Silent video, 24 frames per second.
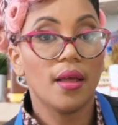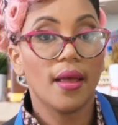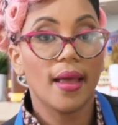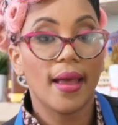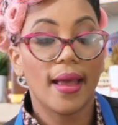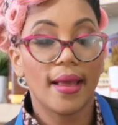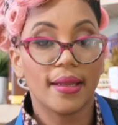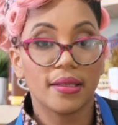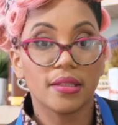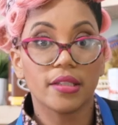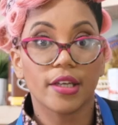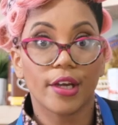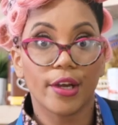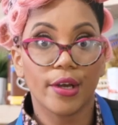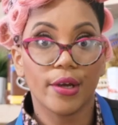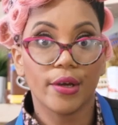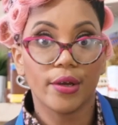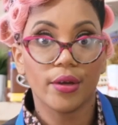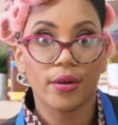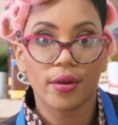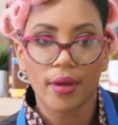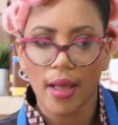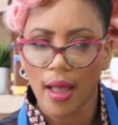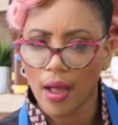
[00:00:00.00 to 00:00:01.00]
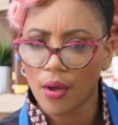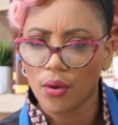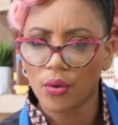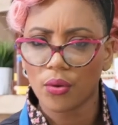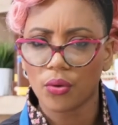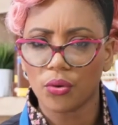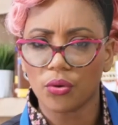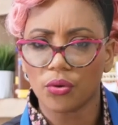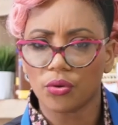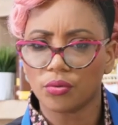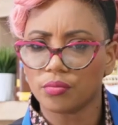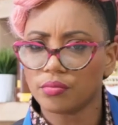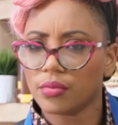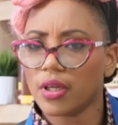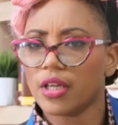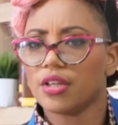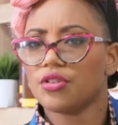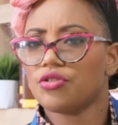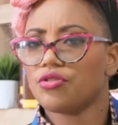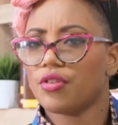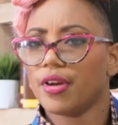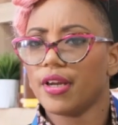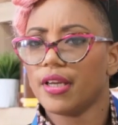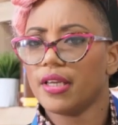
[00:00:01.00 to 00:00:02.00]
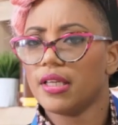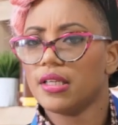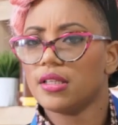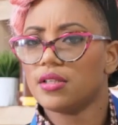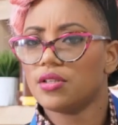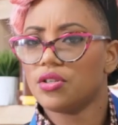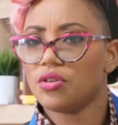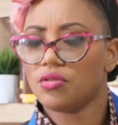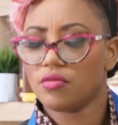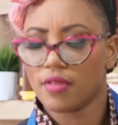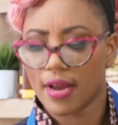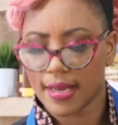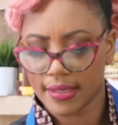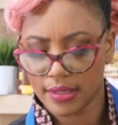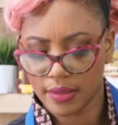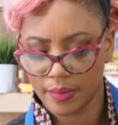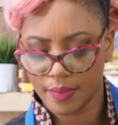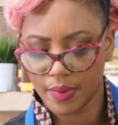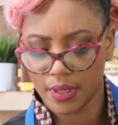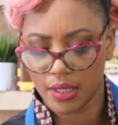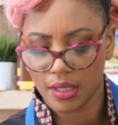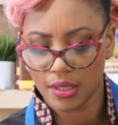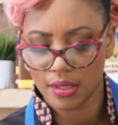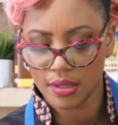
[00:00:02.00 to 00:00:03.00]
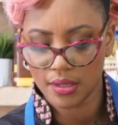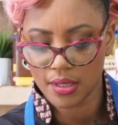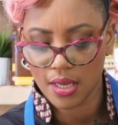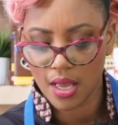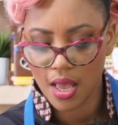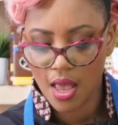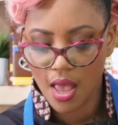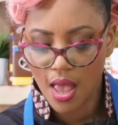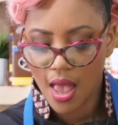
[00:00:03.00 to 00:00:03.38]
and to cook at home and try these new recipes.